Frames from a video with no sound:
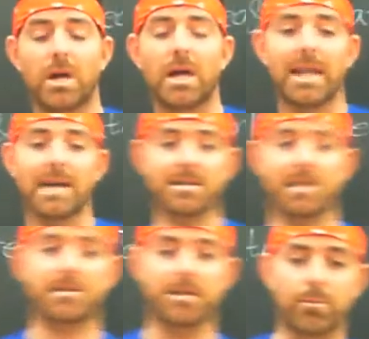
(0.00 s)
Last
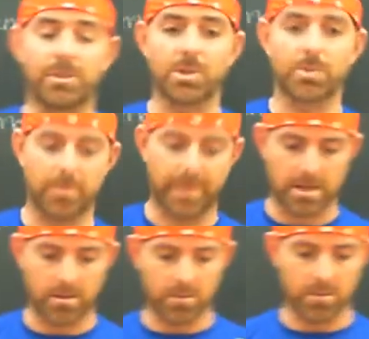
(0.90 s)
lesson, we talked
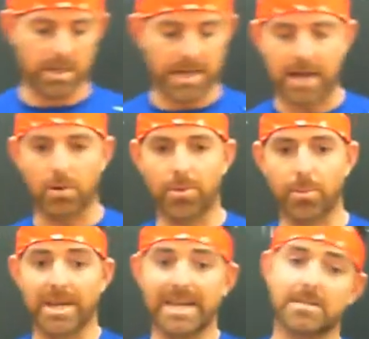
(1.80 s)
about health,
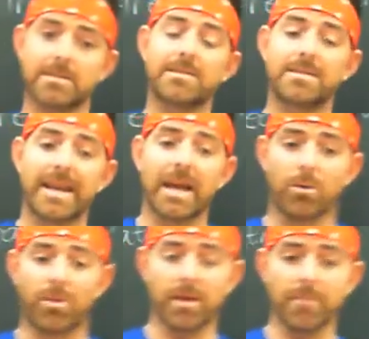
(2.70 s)
what it is to stay
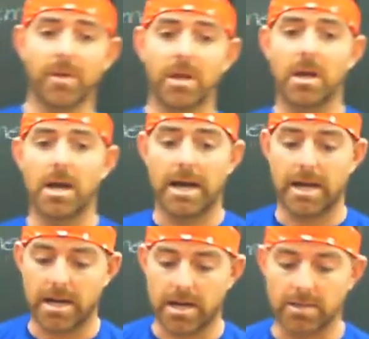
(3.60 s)
healthy.
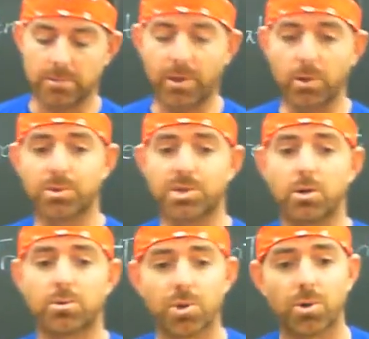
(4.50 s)
And we
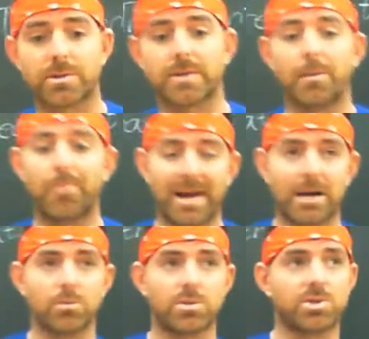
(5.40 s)
also talked about,